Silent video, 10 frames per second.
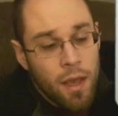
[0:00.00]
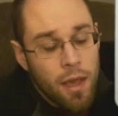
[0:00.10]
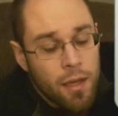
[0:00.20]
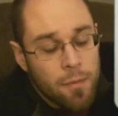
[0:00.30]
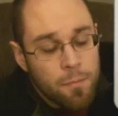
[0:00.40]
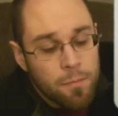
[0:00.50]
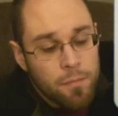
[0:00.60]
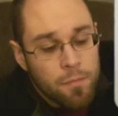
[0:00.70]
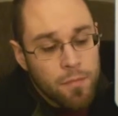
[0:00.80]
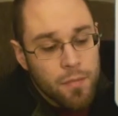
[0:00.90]
Um,
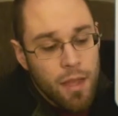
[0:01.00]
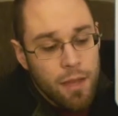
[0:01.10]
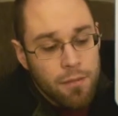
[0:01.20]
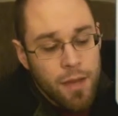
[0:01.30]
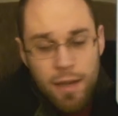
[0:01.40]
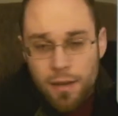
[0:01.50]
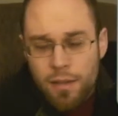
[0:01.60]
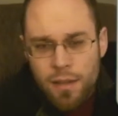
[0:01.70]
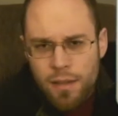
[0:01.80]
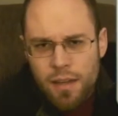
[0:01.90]
I find
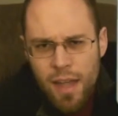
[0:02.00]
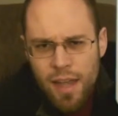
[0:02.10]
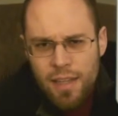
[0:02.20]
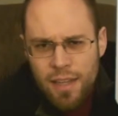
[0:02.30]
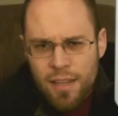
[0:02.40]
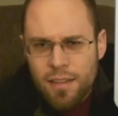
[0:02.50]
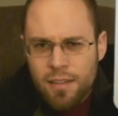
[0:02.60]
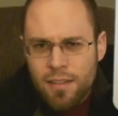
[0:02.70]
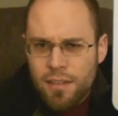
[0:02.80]
that I can't